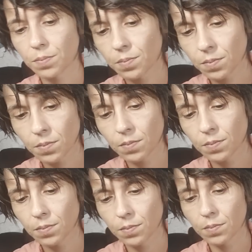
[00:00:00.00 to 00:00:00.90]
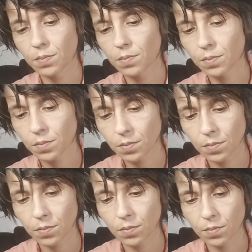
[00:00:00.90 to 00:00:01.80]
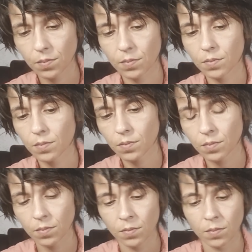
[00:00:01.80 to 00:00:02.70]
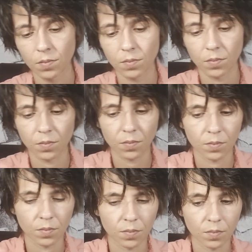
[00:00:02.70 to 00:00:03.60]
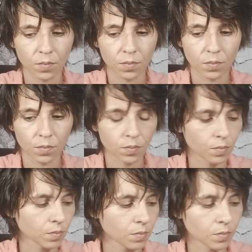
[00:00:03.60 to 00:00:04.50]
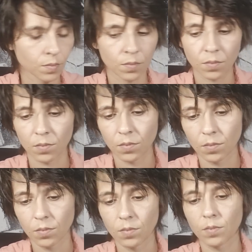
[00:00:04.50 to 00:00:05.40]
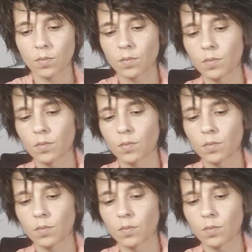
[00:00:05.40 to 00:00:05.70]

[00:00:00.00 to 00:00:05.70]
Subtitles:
No one is speaking in this clip.